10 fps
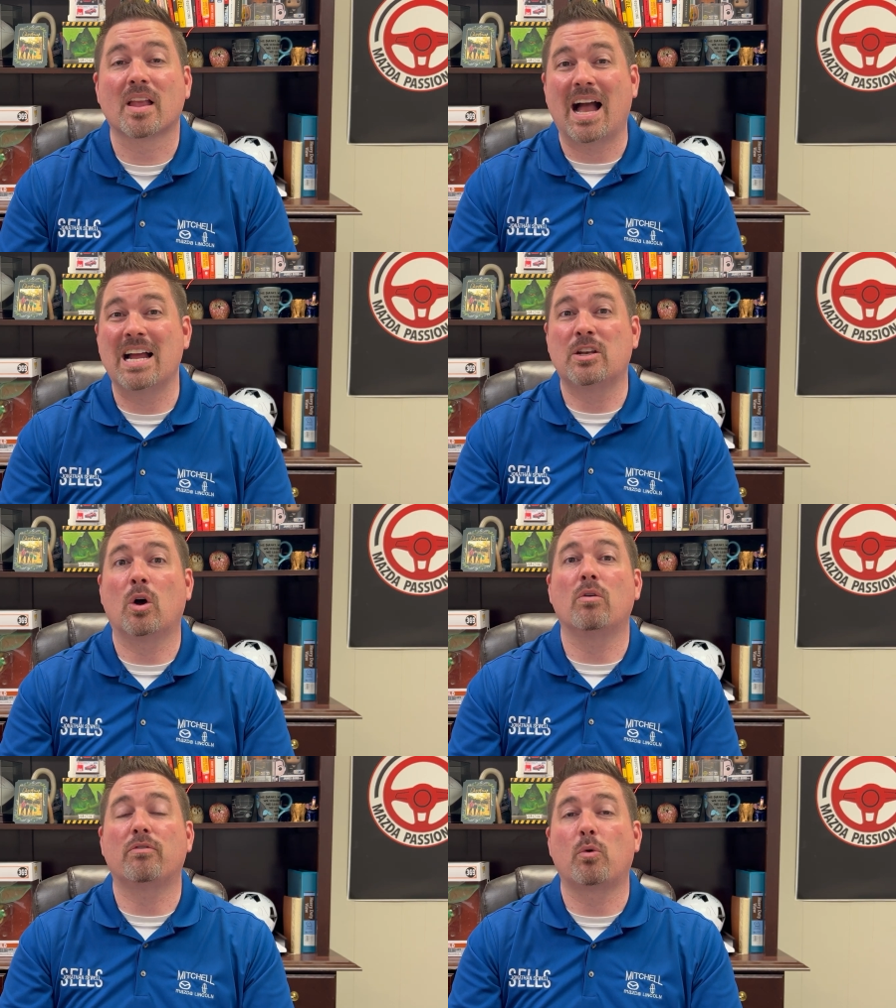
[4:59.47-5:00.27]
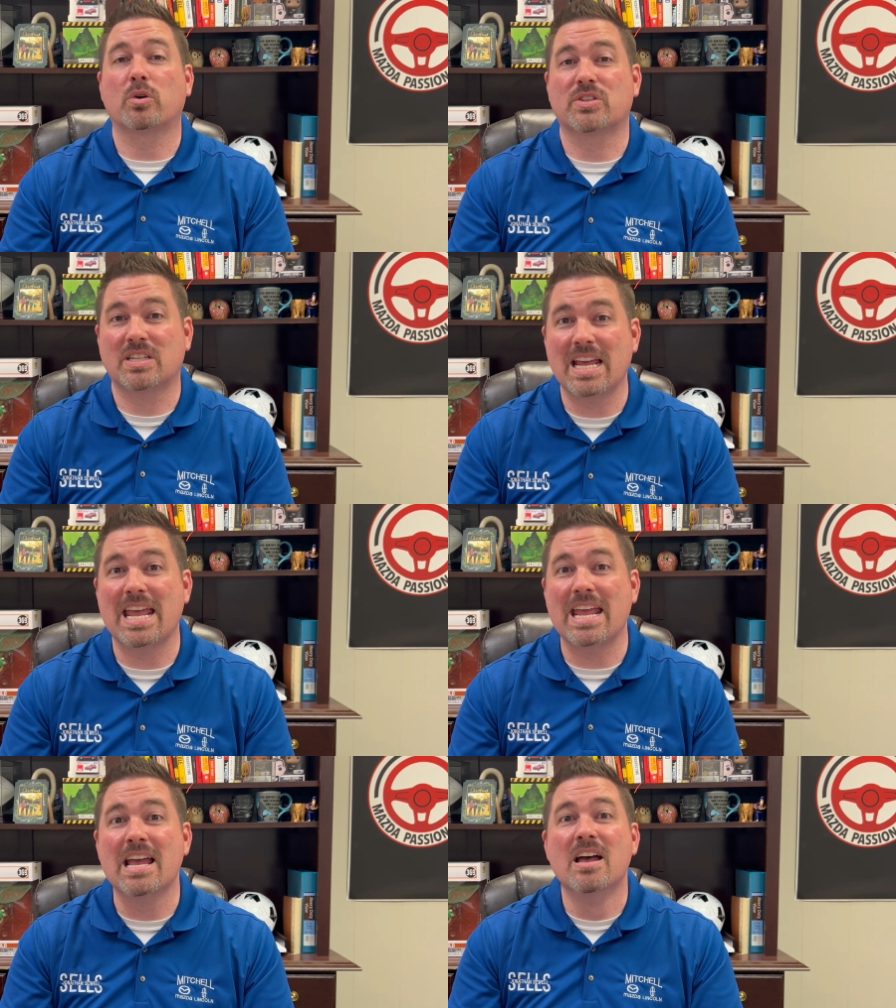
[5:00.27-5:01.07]
I don't
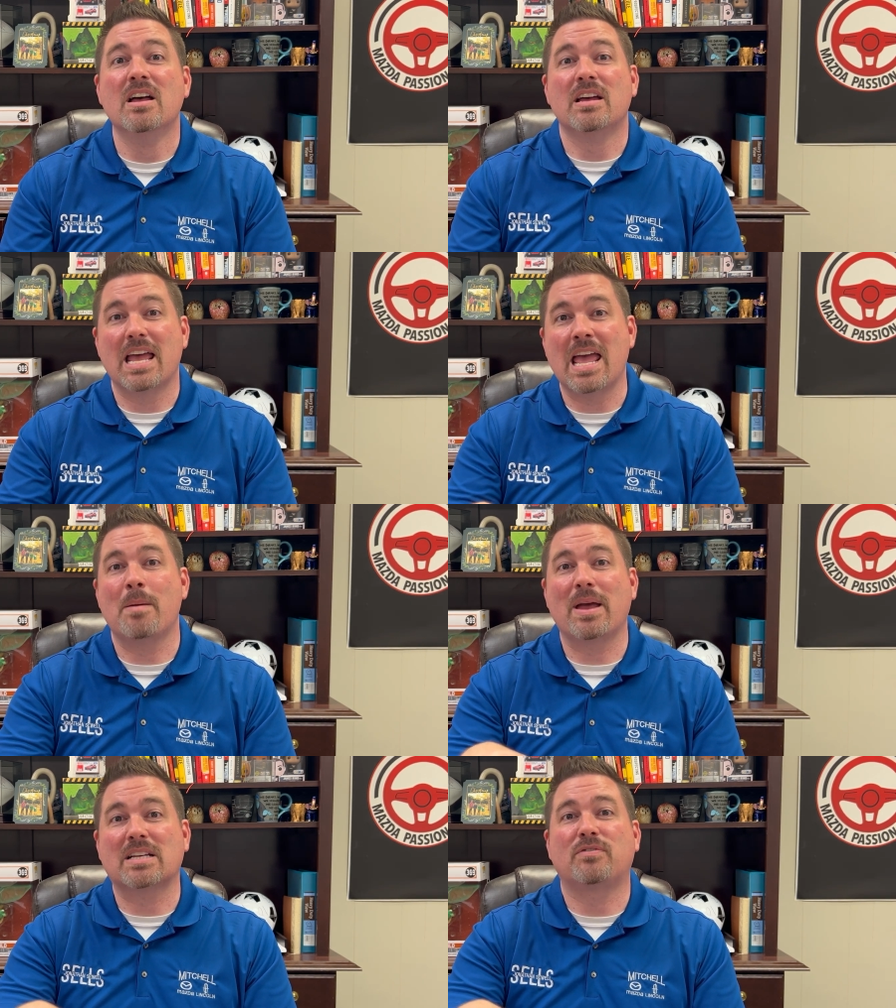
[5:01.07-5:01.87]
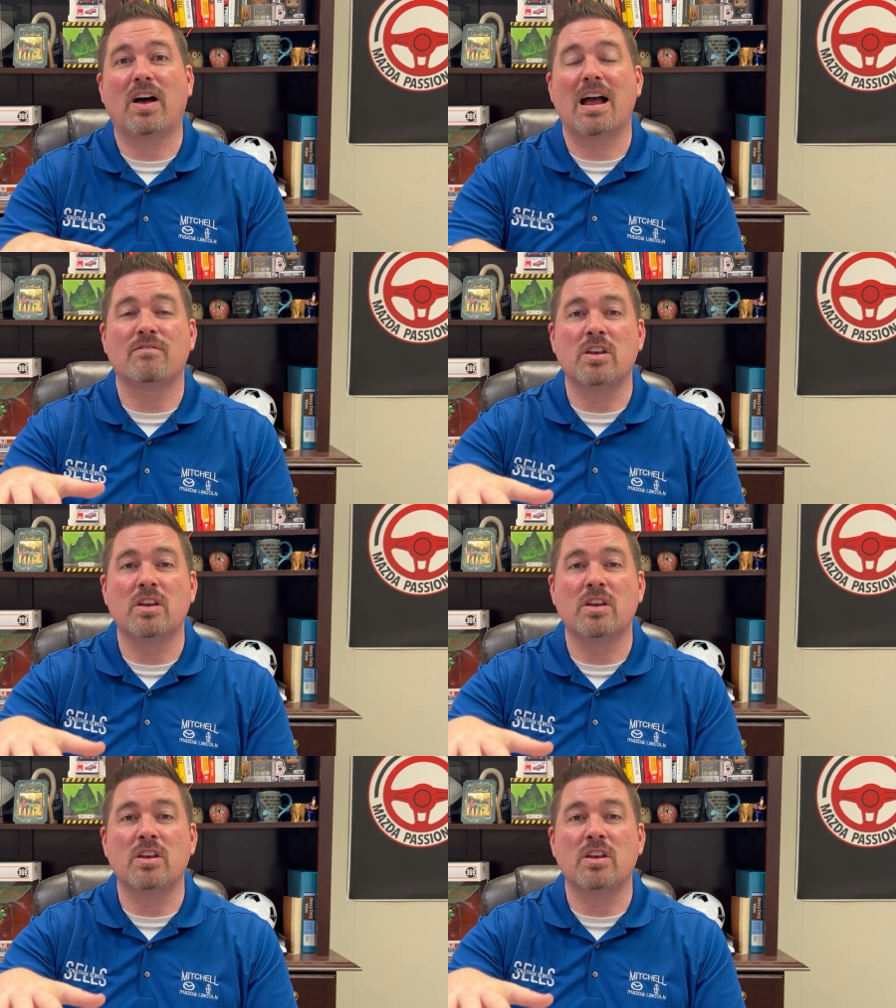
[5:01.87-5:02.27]
foresee MX-5